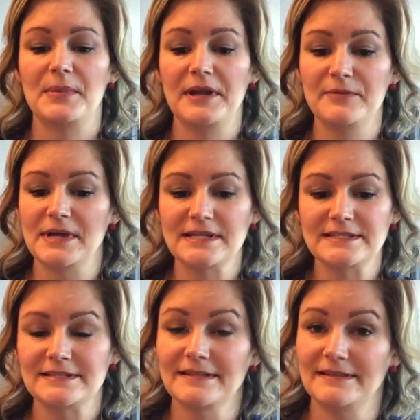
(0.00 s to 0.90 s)
But
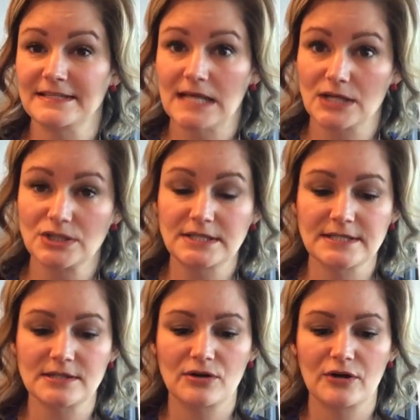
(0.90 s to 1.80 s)
anyways, this actually
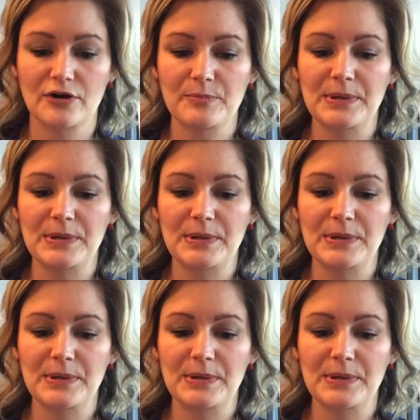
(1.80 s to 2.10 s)
doesn't hurt,